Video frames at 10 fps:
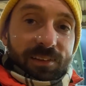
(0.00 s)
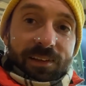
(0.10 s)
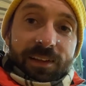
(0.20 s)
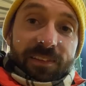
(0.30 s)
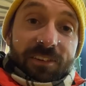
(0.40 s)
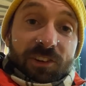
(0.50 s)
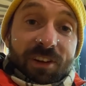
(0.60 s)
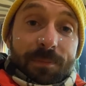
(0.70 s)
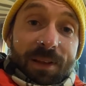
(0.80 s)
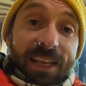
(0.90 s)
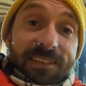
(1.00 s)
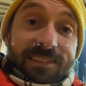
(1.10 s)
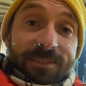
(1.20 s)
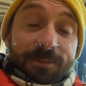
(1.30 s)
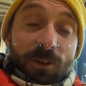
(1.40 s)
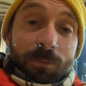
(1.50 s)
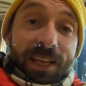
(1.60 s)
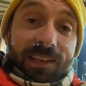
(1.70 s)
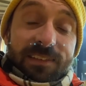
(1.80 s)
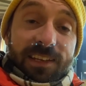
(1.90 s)
they're in a great place. Long may
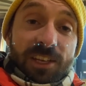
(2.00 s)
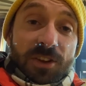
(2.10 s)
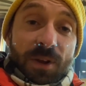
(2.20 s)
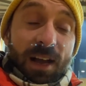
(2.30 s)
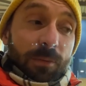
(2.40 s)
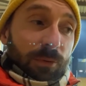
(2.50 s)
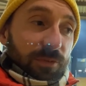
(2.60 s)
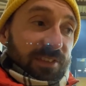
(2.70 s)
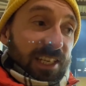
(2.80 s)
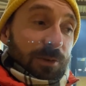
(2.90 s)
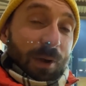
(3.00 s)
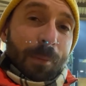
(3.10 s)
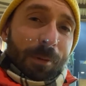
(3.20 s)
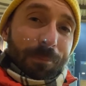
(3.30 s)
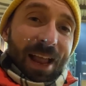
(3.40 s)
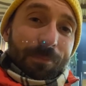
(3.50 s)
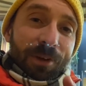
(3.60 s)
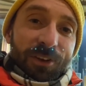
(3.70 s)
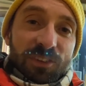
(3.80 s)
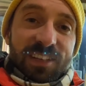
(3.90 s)
it continue. I will see you up at
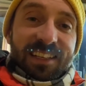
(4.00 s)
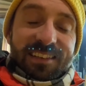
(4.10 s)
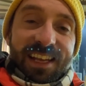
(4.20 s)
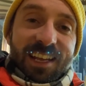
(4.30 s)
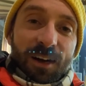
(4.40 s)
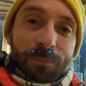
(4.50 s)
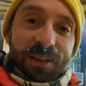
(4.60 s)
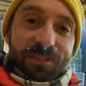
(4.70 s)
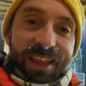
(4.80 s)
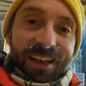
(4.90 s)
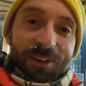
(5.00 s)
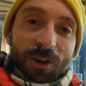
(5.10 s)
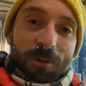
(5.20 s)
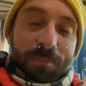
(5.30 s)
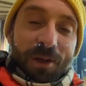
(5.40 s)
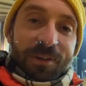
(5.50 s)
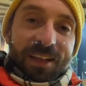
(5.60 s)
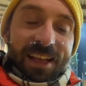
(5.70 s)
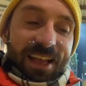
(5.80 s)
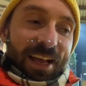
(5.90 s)
Blackburn on Saturday. Can't wait for that long old poke.
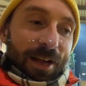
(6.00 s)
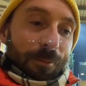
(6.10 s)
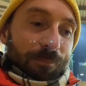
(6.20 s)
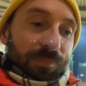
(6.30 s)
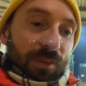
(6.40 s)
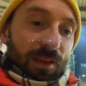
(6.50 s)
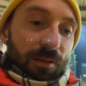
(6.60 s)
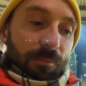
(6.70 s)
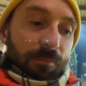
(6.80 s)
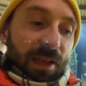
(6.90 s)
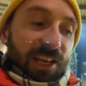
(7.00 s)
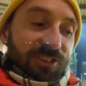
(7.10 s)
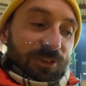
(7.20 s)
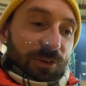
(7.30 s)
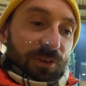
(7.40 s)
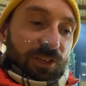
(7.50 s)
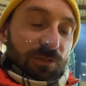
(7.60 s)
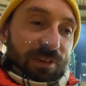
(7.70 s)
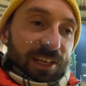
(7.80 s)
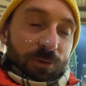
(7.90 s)
Make sure you
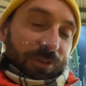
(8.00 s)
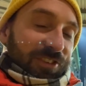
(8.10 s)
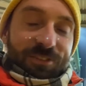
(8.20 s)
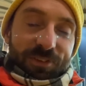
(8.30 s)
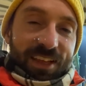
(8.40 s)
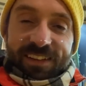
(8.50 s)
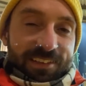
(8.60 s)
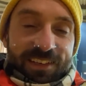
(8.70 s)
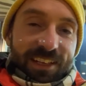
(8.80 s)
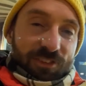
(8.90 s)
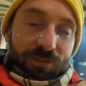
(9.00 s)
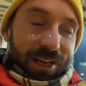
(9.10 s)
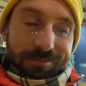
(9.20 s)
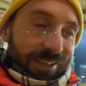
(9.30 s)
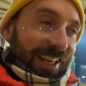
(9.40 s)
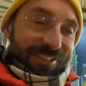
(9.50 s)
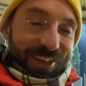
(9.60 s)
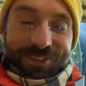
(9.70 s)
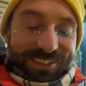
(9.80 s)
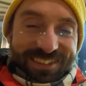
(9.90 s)
read all the stuff on the Athletic. It's great. There's
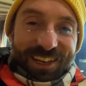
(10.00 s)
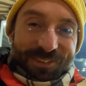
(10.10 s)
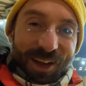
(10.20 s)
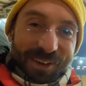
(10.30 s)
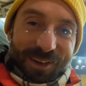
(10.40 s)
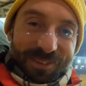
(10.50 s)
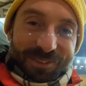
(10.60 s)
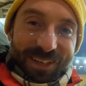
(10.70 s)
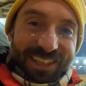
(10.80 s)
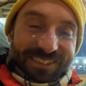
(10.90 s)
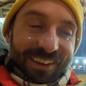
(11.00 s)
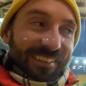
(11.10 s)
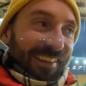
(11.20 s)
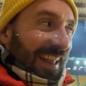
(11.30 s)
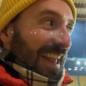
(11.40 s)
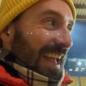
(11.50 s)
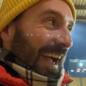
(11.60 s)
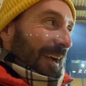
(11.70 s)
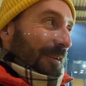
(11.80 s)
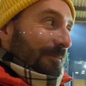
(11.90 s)
loads of stuff coming up this week as well.
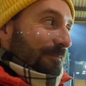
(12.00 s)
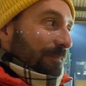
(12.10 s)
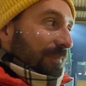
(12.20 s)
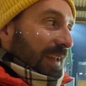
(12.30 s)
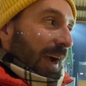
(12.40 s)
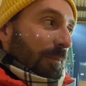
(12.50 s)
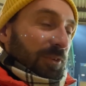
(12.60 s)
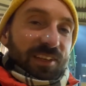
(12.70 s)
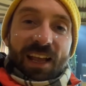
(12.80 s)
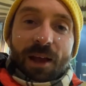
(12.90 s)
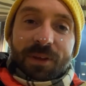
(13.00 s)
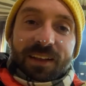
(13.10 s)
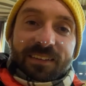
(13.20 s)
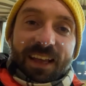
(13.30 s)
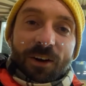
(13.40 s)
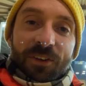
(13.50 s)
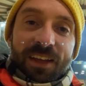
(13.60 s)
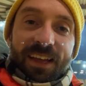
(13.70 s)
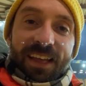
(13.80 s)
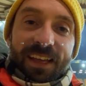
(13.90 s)
And we'll see how we get on
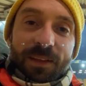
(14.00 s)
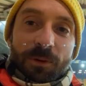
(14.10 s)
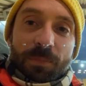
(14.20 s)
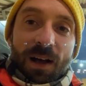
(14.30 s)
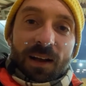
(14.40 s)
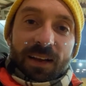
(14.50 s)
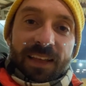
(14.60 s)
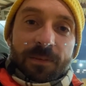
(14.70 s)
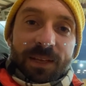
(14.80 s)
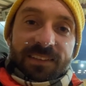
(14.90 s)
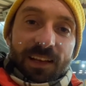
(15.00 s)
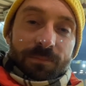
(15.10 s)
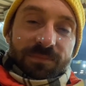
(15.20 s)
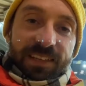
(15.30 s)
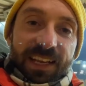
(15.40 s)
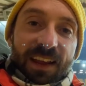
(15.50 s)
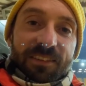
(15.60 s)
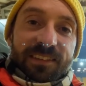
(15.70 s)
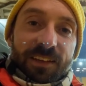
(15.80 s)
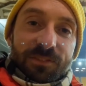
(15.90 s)
at Ewood Park. In the meantime, take care of
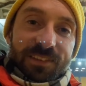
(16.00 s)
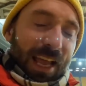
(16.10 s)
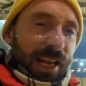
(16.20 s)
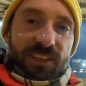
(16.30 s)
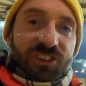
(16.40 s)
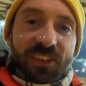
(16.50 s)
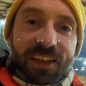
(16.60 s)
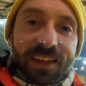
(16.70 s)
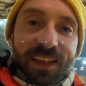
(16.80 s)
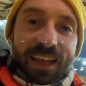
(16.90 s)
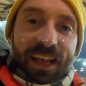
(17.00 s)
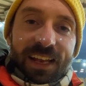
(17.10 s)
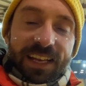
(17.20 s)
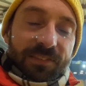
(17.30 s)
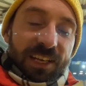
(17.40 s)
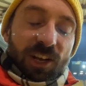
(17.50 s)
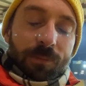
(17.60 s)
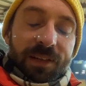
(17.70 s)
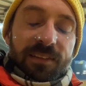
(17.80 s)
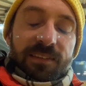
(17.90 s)
yourselves and each other. Leave any
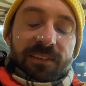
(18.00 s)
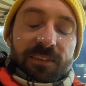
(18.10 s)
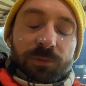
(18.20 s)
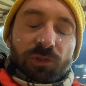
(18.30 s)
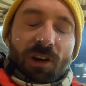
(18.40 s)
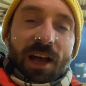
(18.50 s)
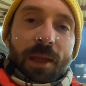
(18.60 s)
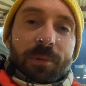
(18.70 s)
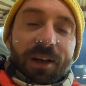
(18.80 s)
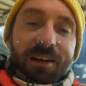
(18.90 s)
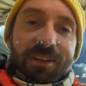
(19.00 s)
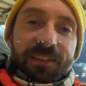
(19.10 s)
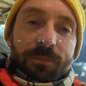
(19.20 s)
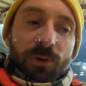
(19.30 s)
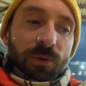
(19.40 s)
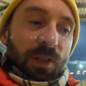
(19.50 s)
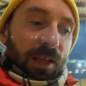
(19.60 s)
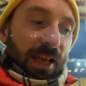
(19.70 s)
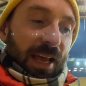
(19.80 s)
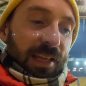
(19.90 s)
comments, subscribe. I read them all.
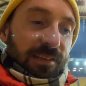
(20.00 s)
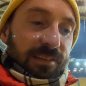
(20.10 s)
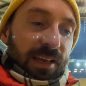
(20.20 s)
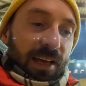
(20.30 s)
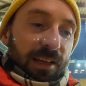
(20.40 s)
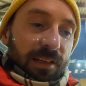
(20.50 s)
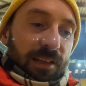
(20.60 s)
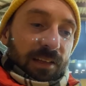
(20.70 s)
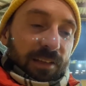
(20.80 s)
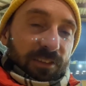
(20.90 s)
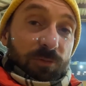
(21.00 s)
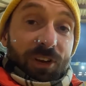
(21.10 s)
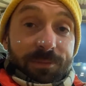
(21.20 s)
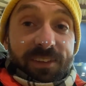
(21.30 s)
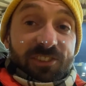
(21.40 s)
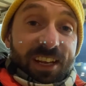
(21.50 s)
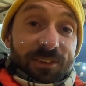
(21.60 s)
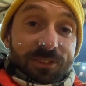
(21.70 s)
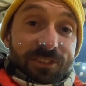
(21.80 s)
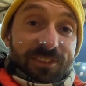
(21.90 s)
And subscribe to the
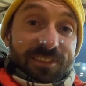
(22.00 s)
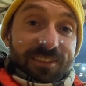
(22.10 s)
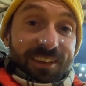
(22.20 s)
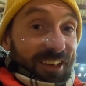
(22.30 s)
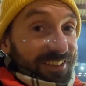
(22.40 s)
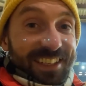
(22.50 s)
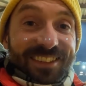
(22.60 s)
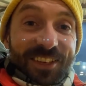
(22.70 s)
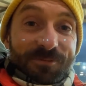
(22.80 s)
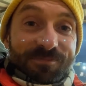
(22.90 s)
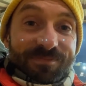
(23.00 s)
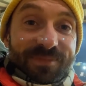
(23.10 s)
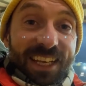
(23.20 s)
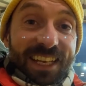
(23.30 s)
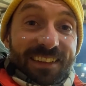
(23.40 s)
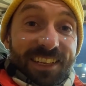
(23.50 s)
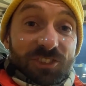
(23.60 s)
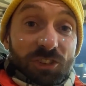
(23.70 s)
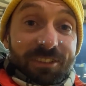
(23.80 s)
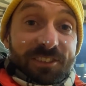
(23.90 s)
channels. I'll see you soon. Take it easy.
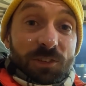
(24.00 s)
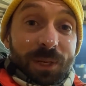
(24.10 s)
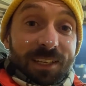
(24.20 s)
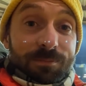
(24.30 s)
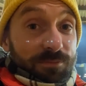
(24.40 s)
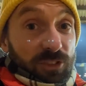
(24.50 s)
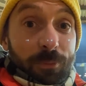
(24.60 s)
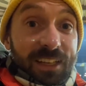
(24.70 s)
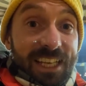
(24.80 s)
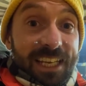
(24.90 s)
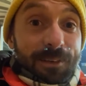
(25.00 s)
Enjoy the rest of your week. Top of the league.